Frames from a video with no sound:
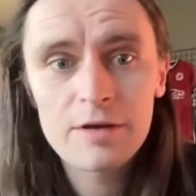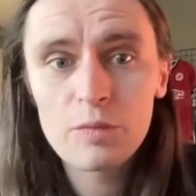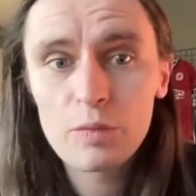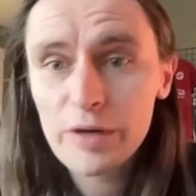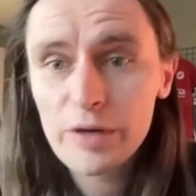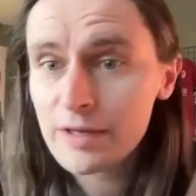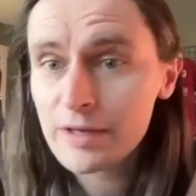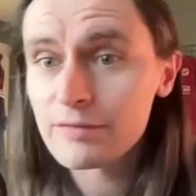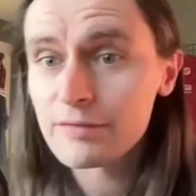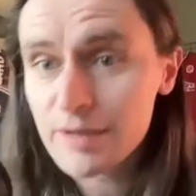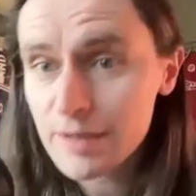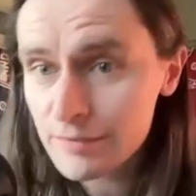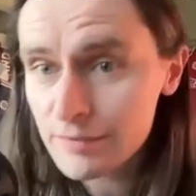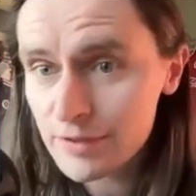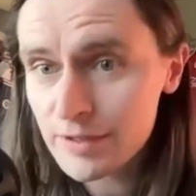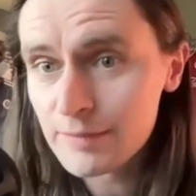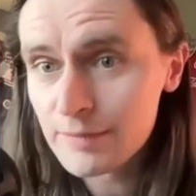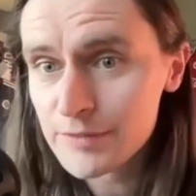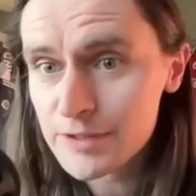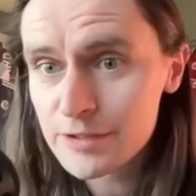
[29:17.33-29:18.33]
We have
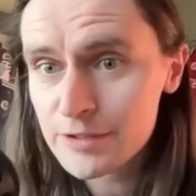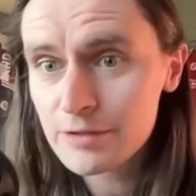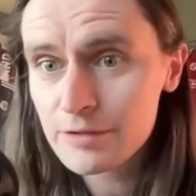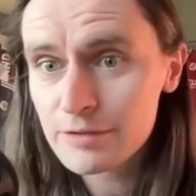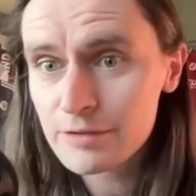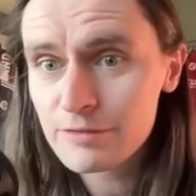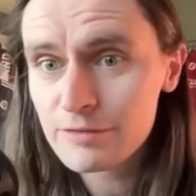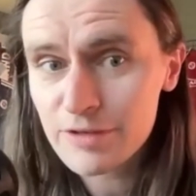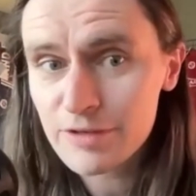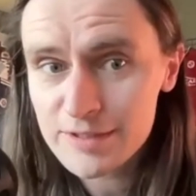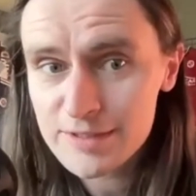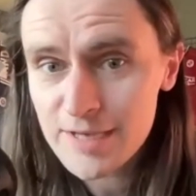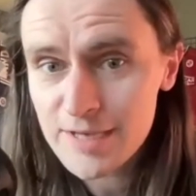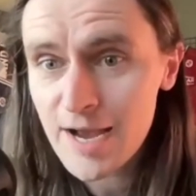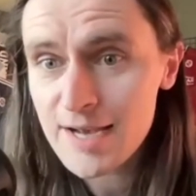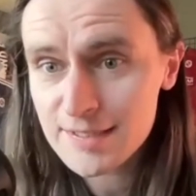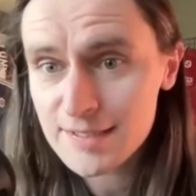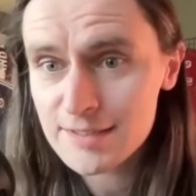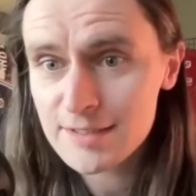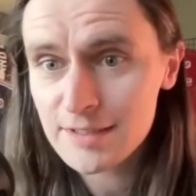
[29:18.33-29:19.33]
given him 2
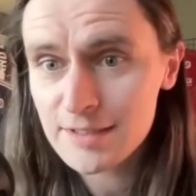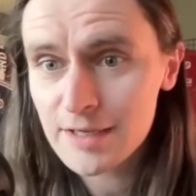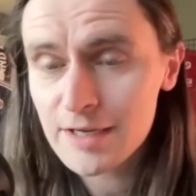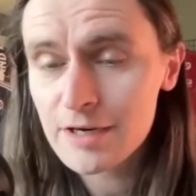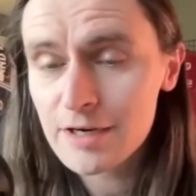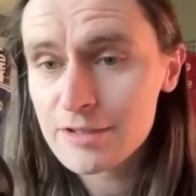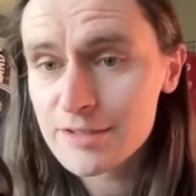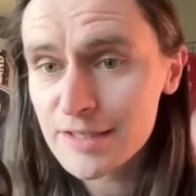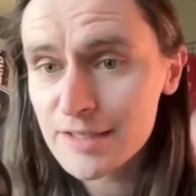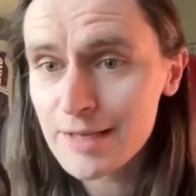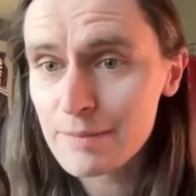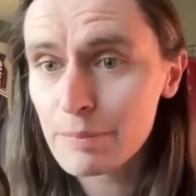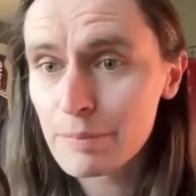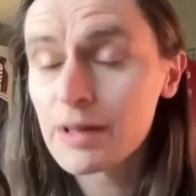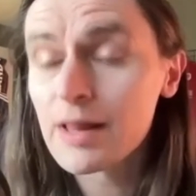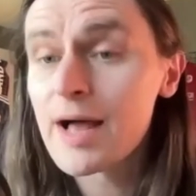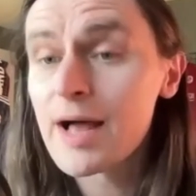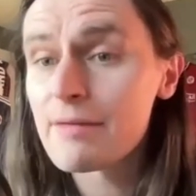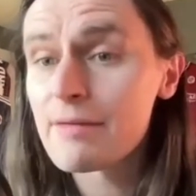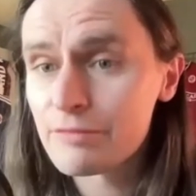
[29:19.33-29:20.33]
fantastic years and a
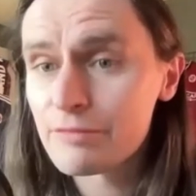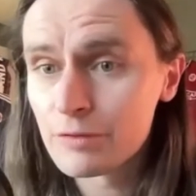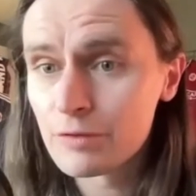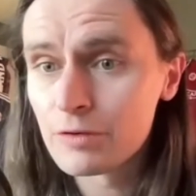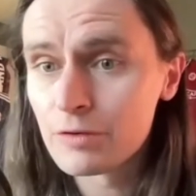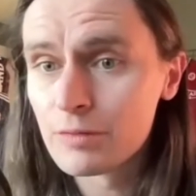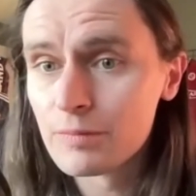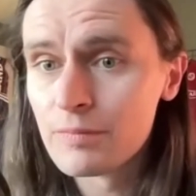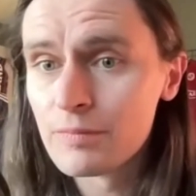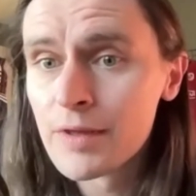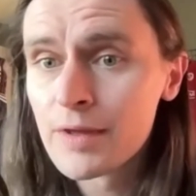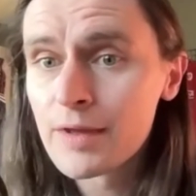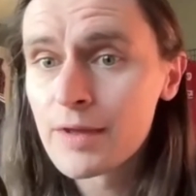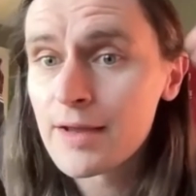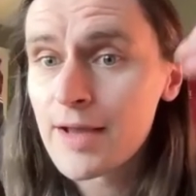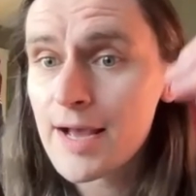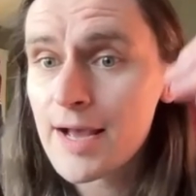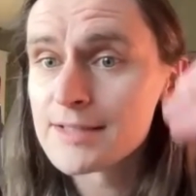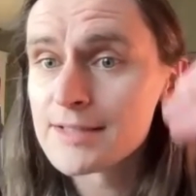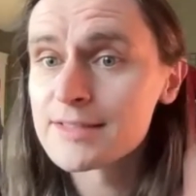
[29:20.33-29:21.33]
platform
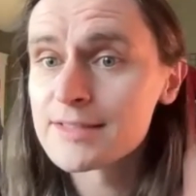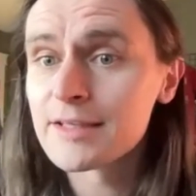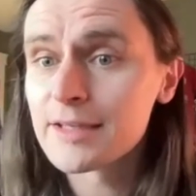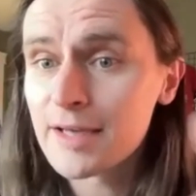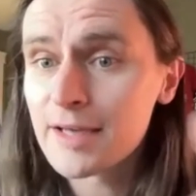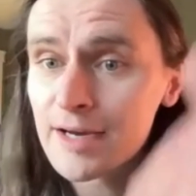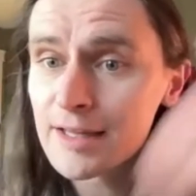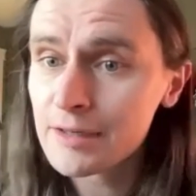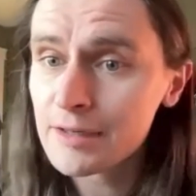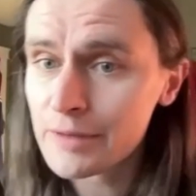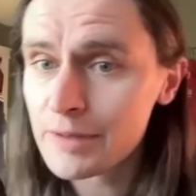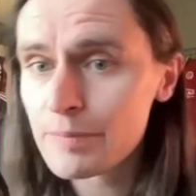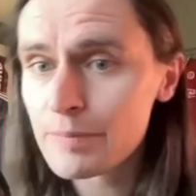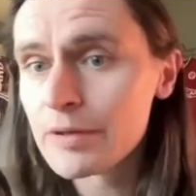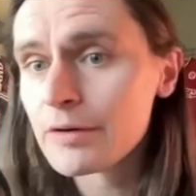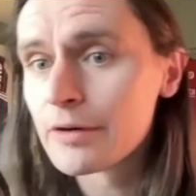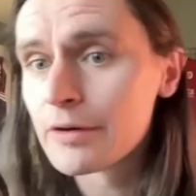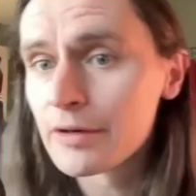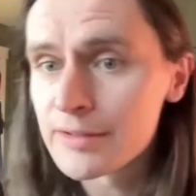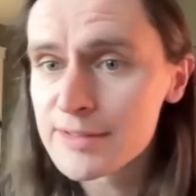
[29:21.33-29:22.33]
as the guy that we
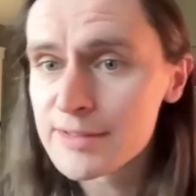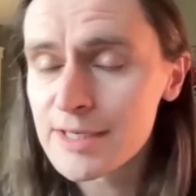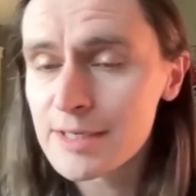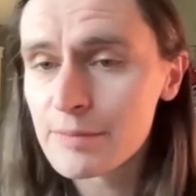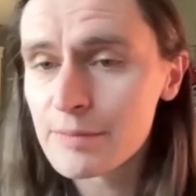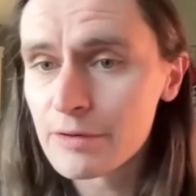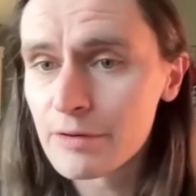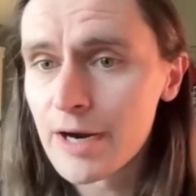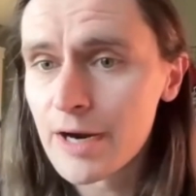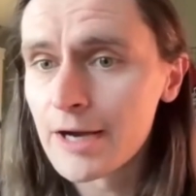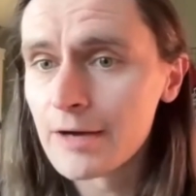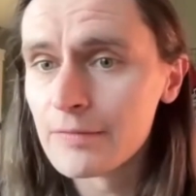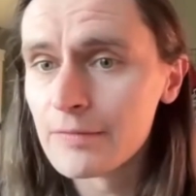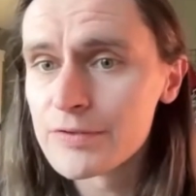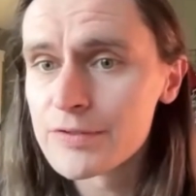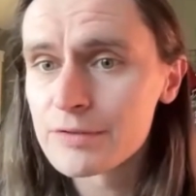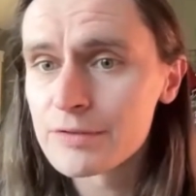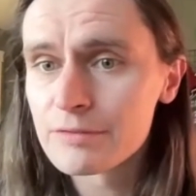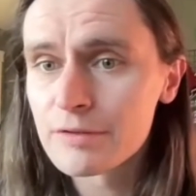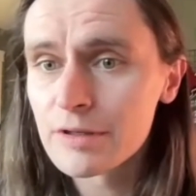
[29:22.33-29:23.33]
build our team
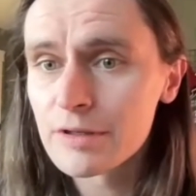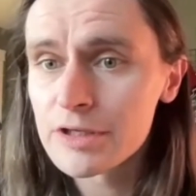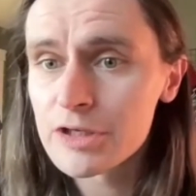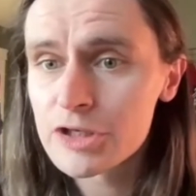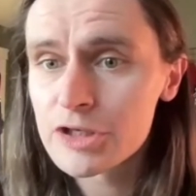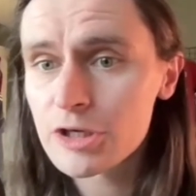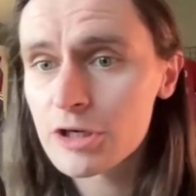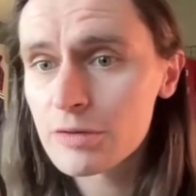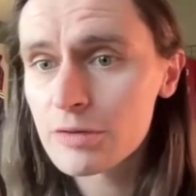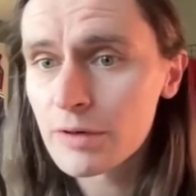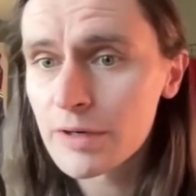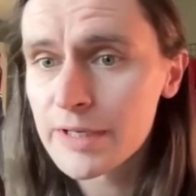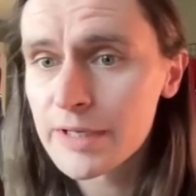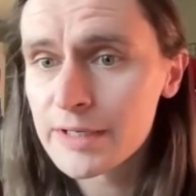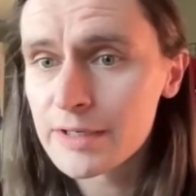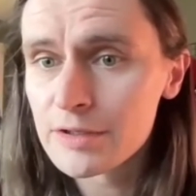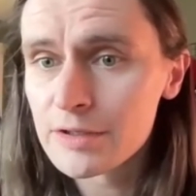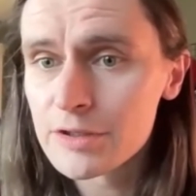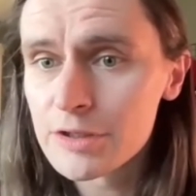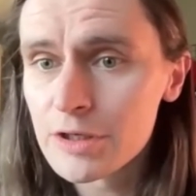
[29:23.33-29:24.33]
around to really show what
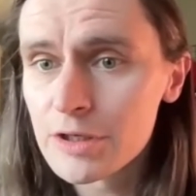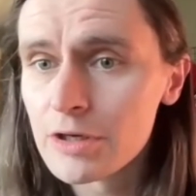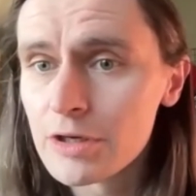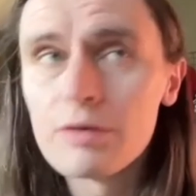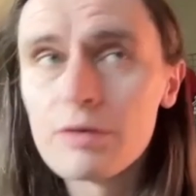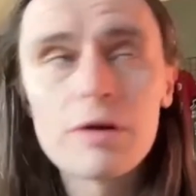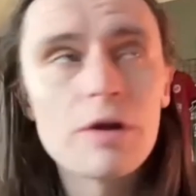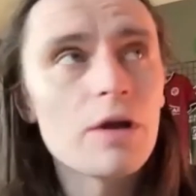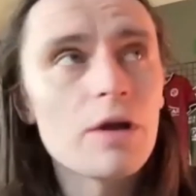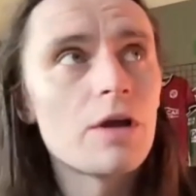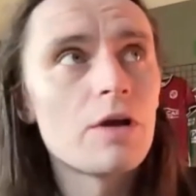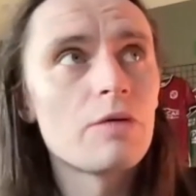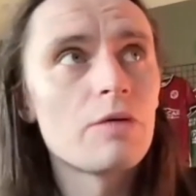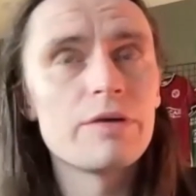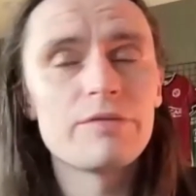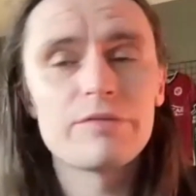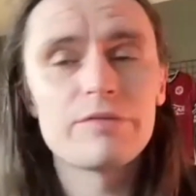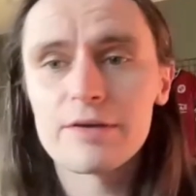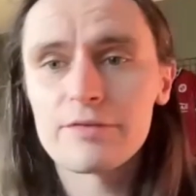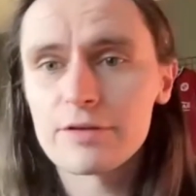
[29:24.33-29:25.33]
he can do.
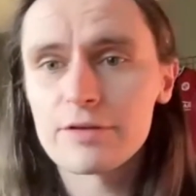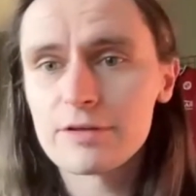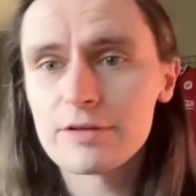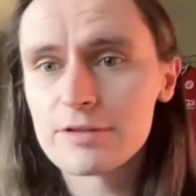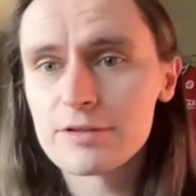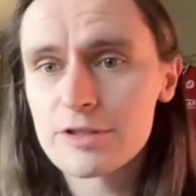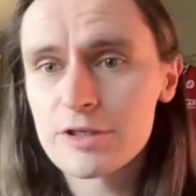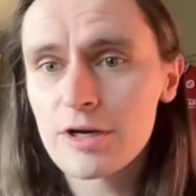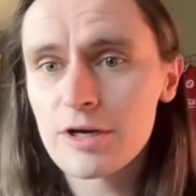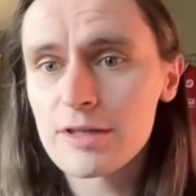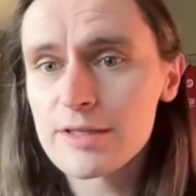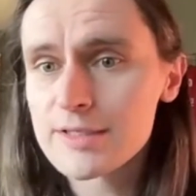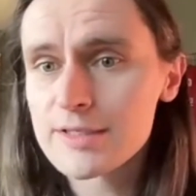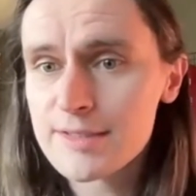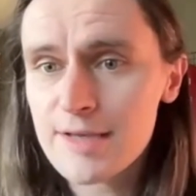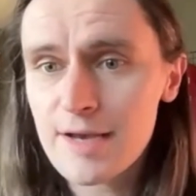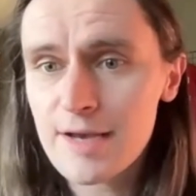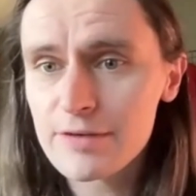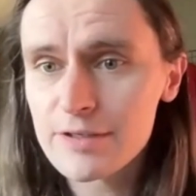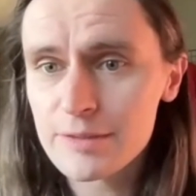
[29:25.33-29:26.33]
We've given Charlie
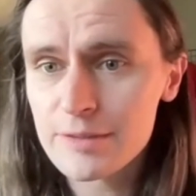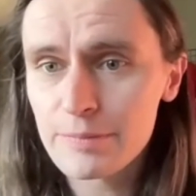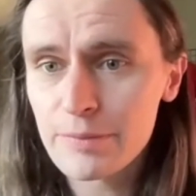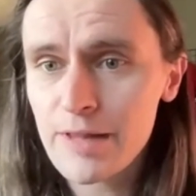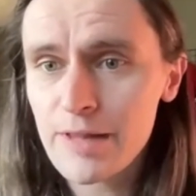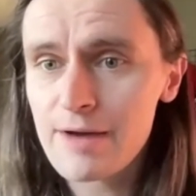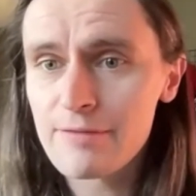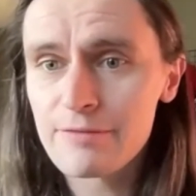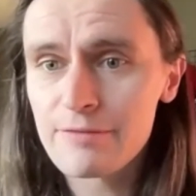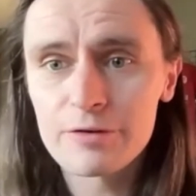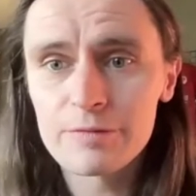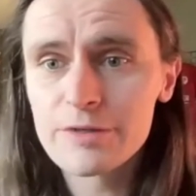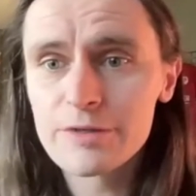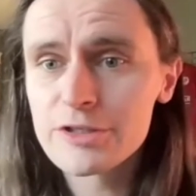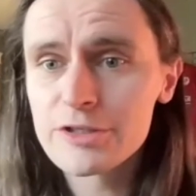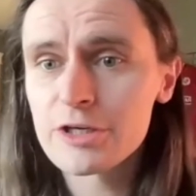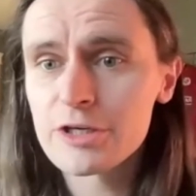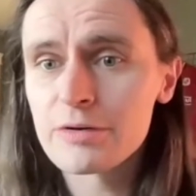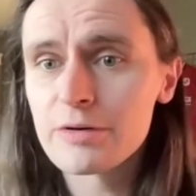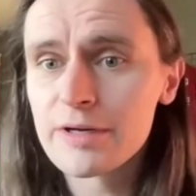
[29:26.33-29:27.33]
Savage a platform to
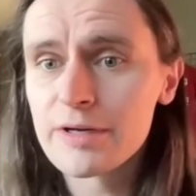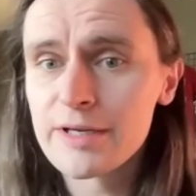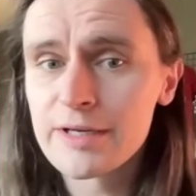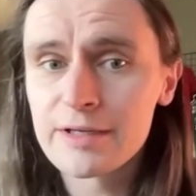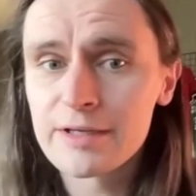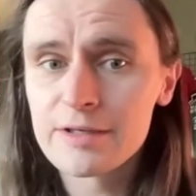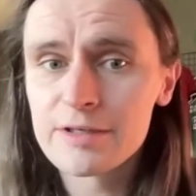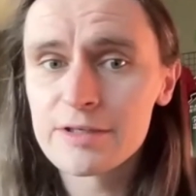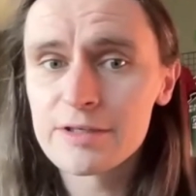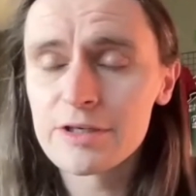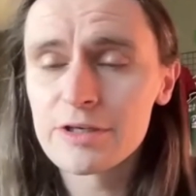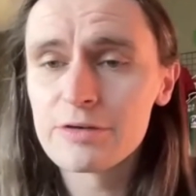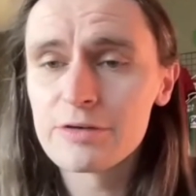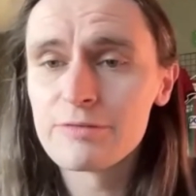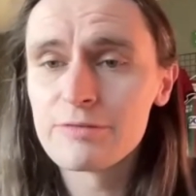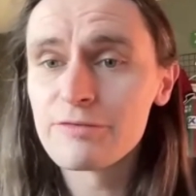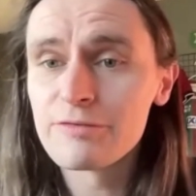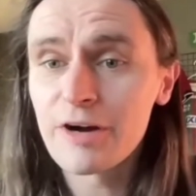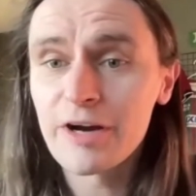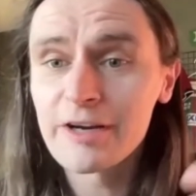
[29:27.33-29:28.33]
show what he can
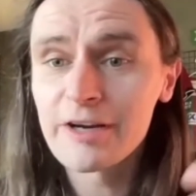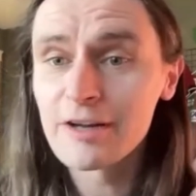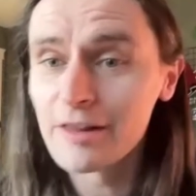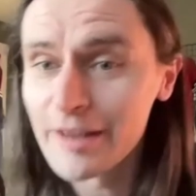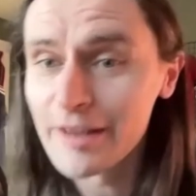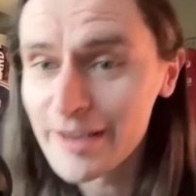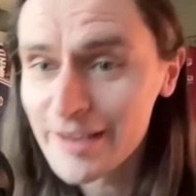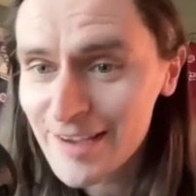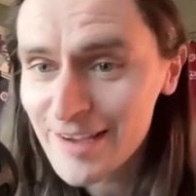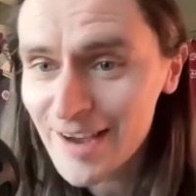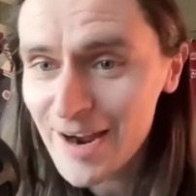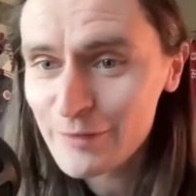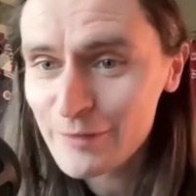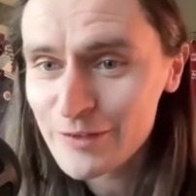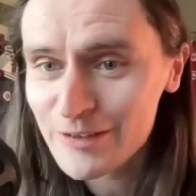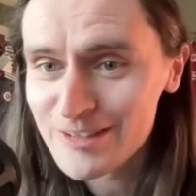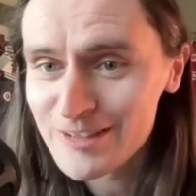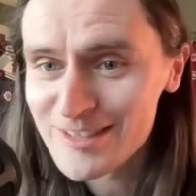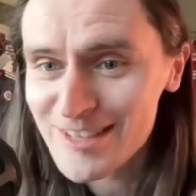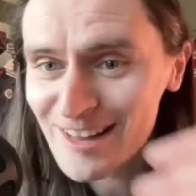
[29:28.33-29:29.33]
do finally
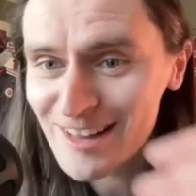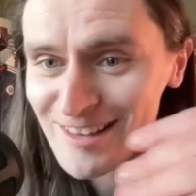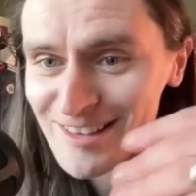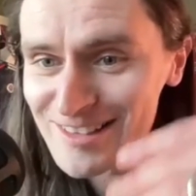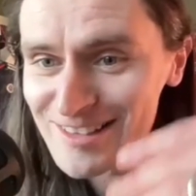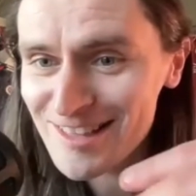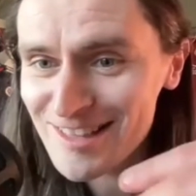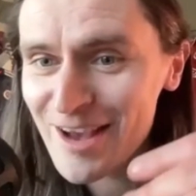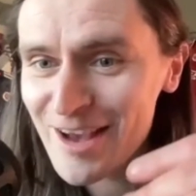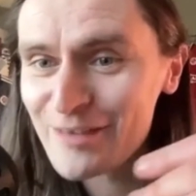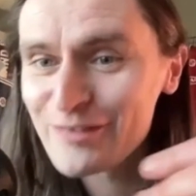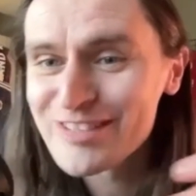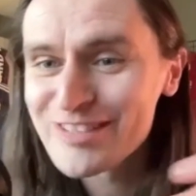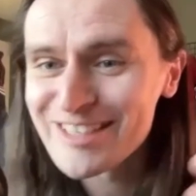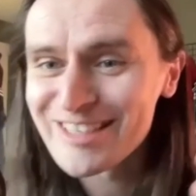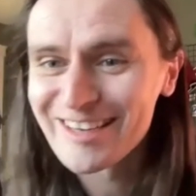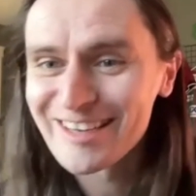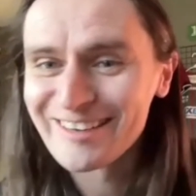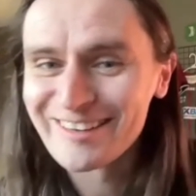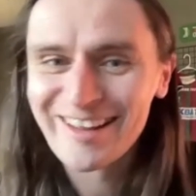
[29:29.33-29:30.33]
after Sellers left,
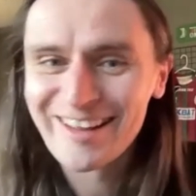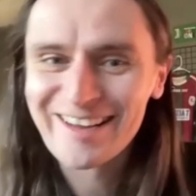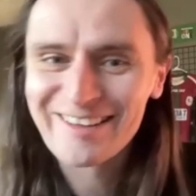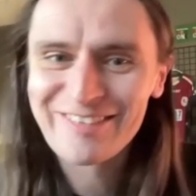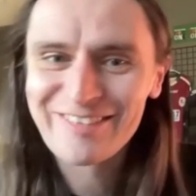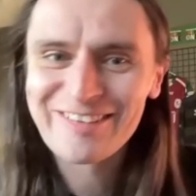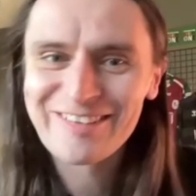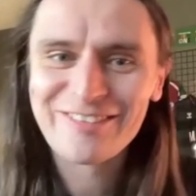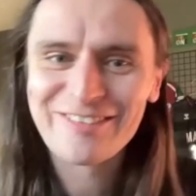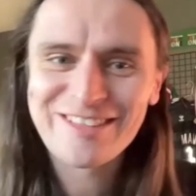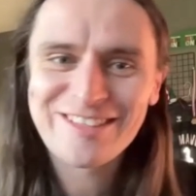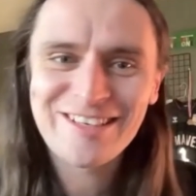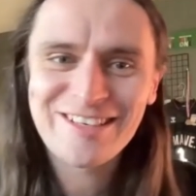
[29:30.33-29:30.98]
like we